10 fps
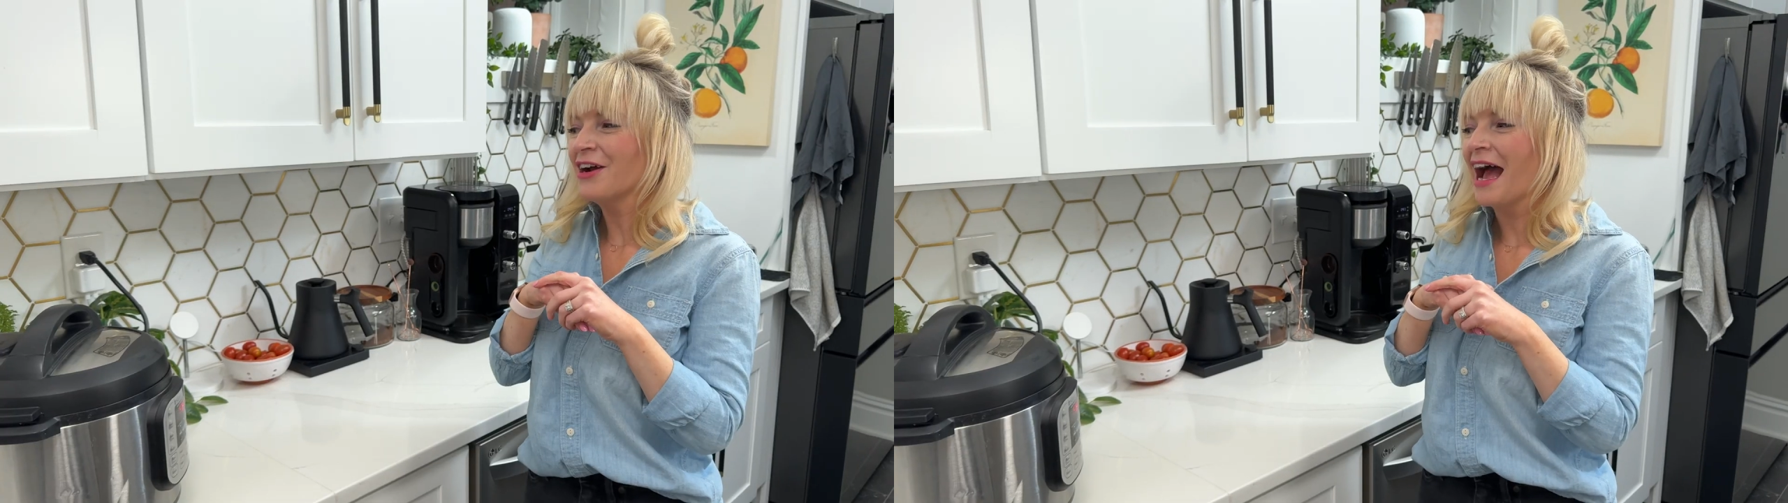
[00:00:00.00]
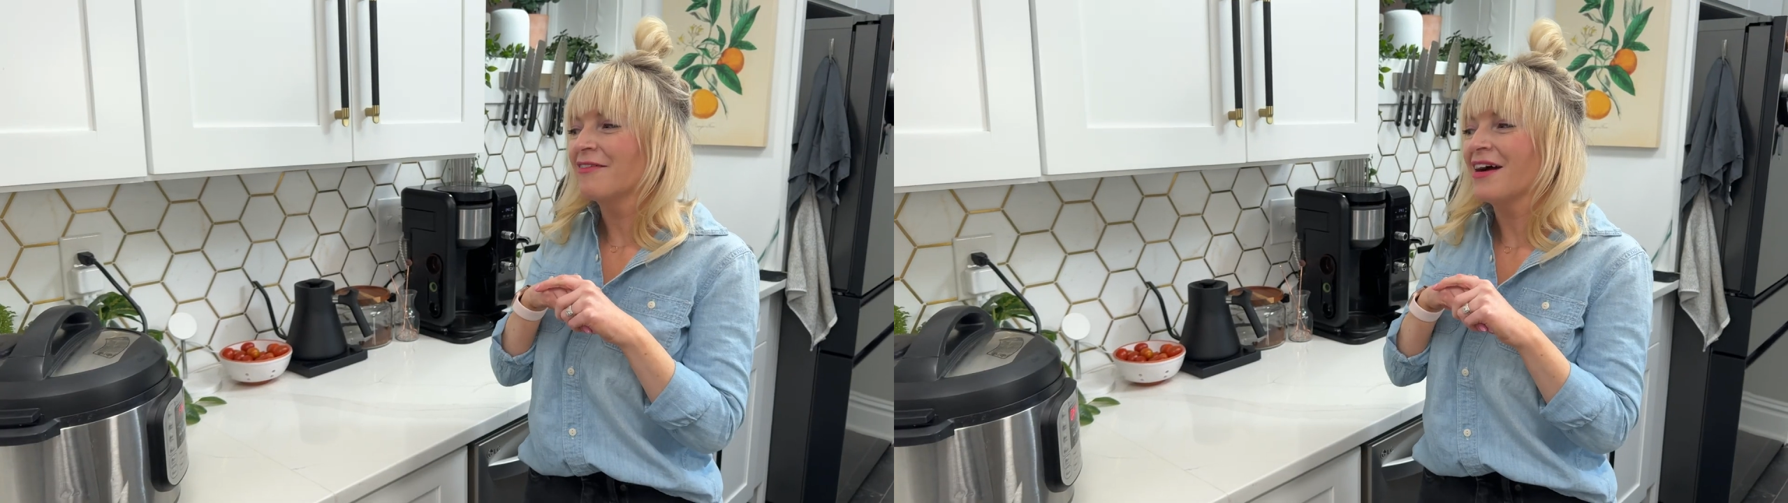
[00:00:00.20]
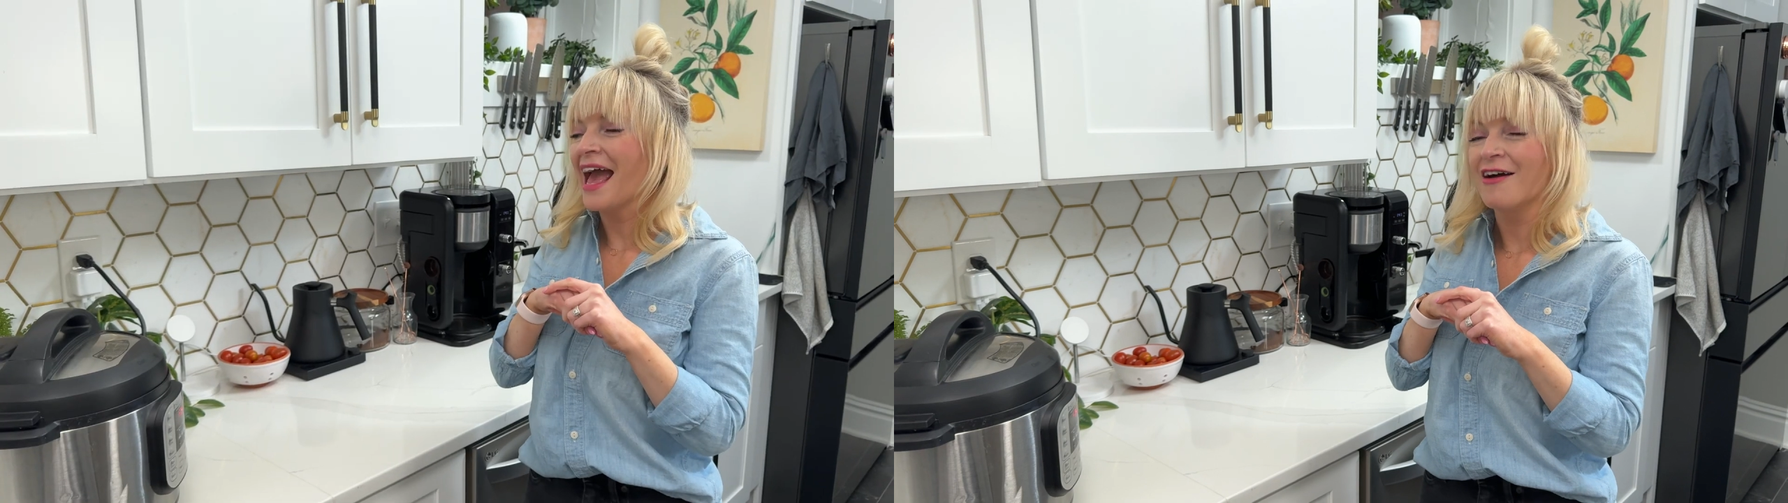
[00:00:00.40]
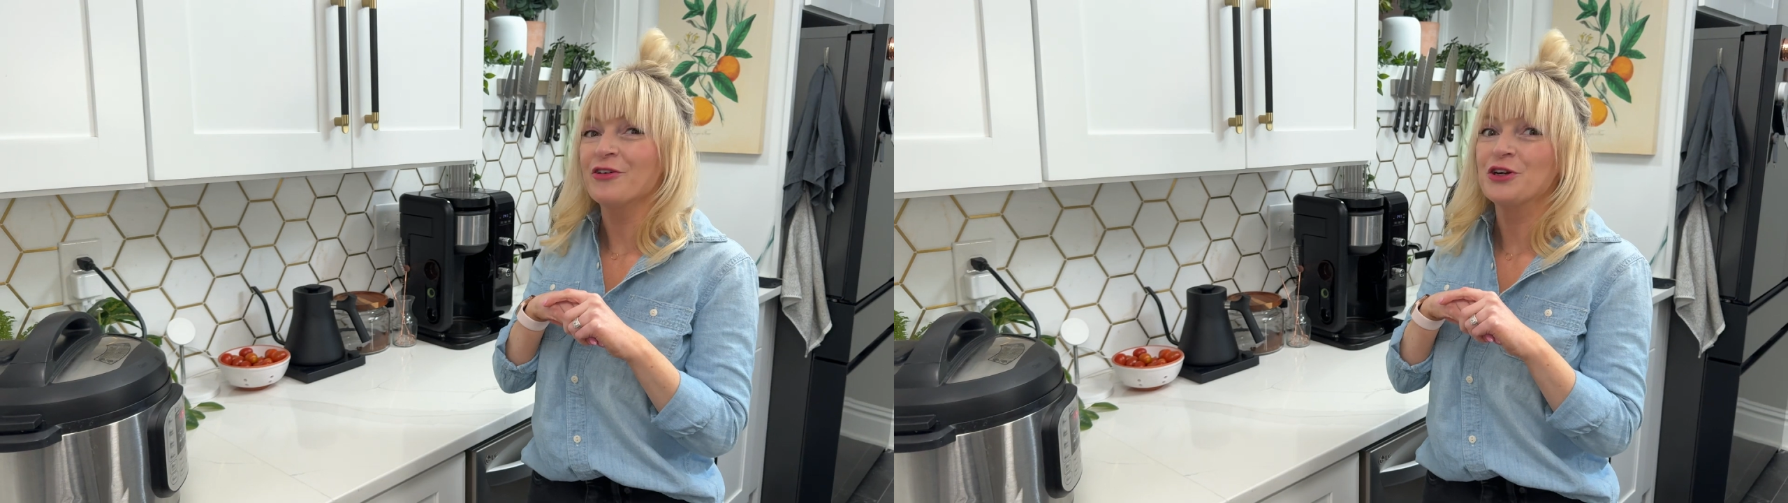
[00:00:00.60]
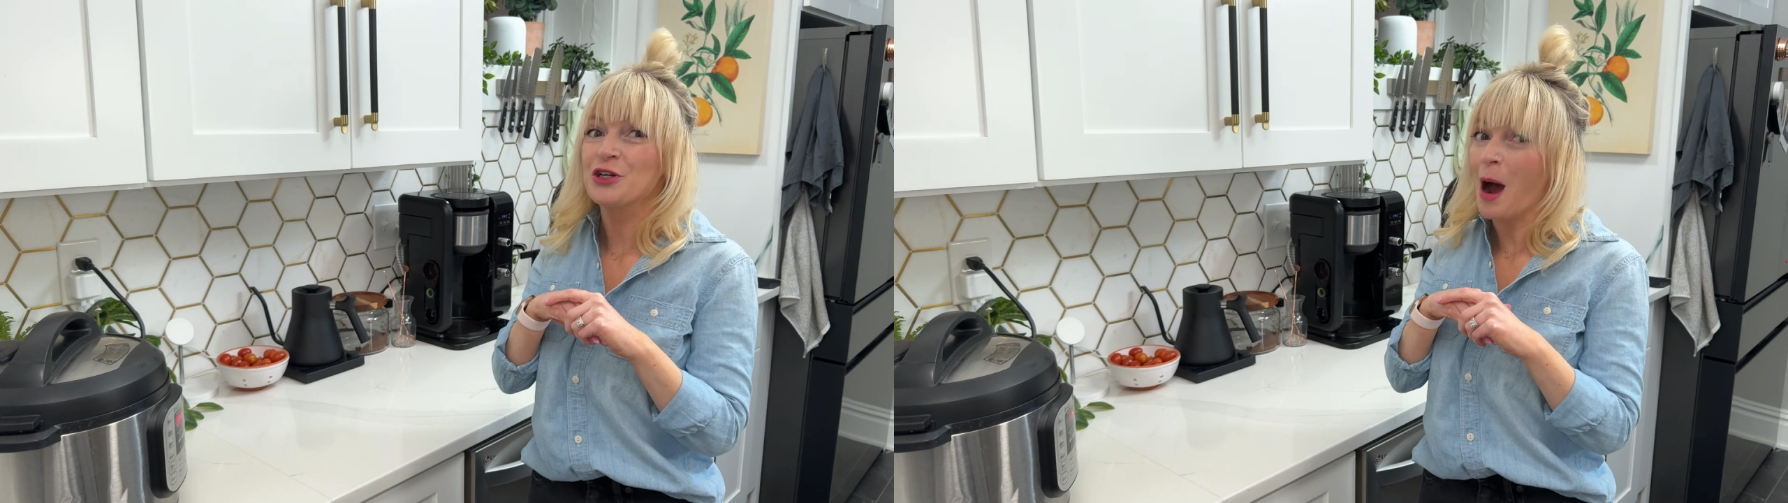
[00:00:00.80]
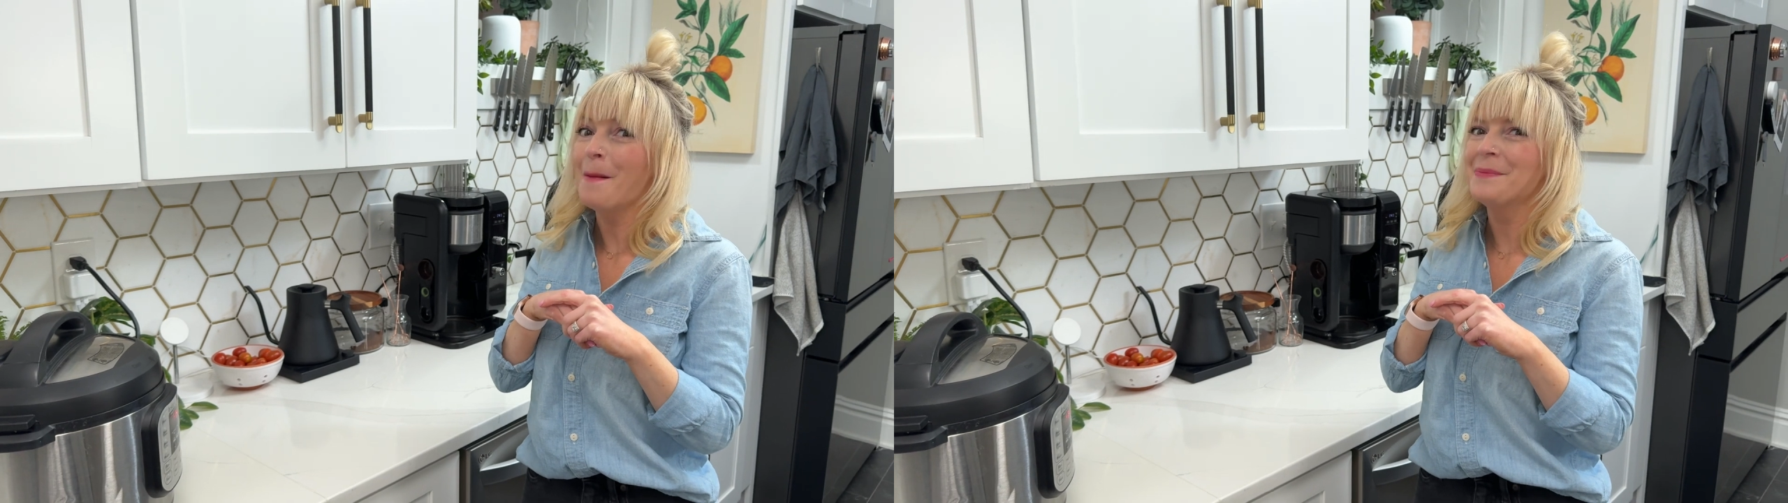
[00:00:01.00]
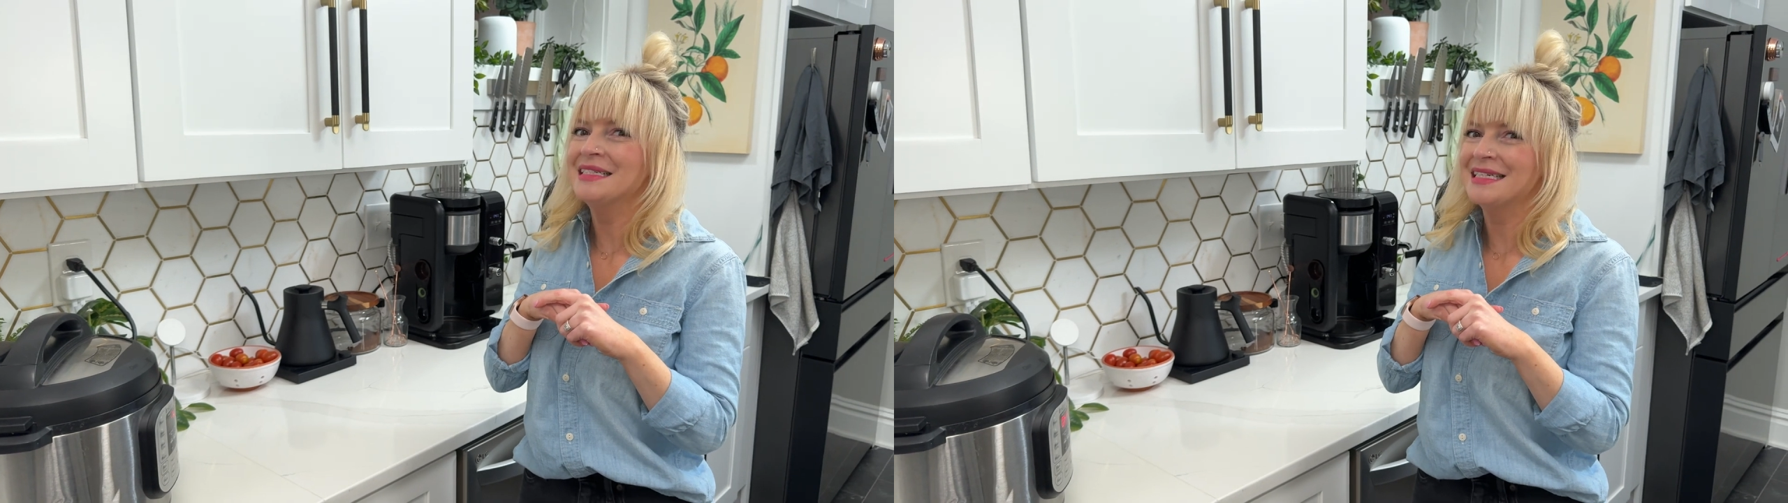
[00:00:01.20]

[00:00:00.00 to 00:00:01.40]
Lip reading: have I ever not been